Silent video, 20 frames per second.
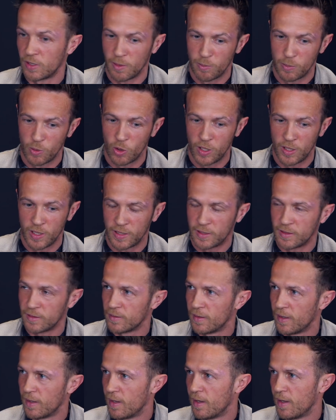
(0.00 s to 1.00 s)
I got brought in at,
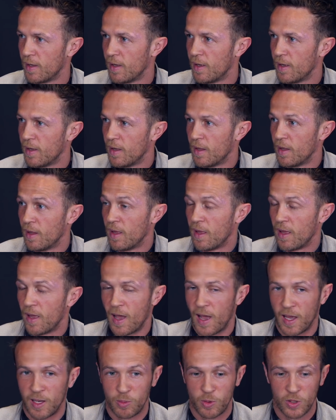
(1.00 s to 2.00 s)

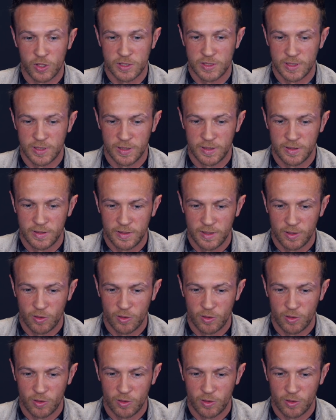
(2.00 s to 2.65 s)
Ibrox and,